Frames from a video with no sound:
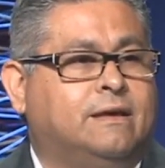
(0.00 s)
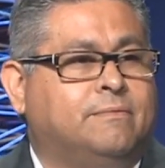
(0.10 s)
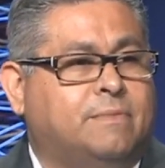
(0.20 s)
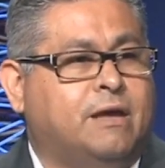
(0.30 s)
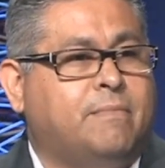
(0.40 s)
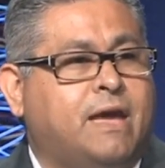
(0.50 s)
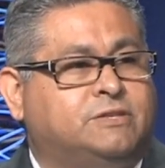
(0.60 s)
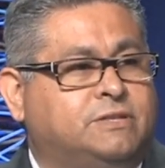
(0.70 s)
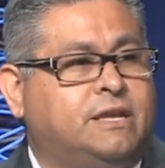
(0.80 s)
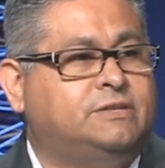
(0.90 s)
my
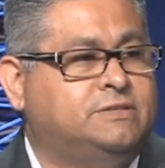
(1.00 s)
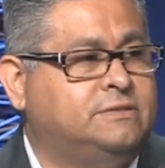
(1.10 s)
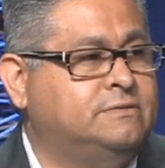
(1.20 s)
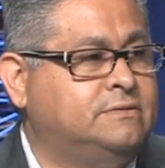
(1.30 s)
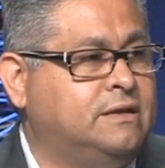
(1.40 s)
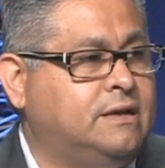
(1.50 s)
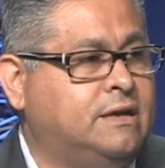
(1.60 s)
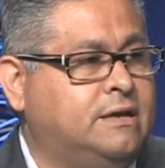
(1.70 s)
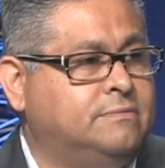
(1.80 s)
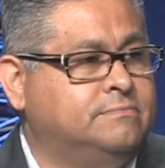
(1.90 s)
imagination
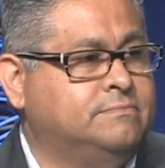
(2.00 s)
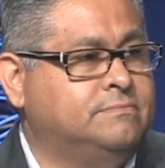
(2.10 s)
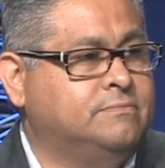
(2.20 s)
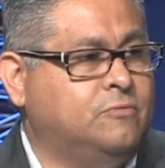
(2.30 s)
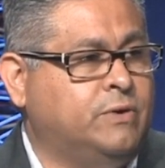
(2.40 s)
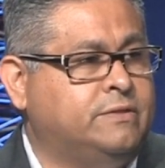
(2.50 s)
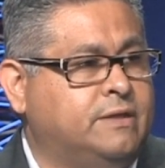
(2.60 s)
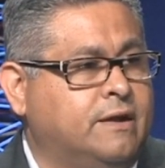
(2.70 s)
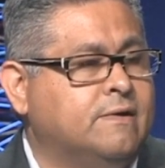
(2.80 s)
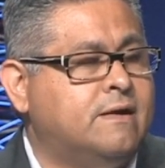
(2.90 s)
went
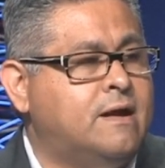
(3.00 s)
there.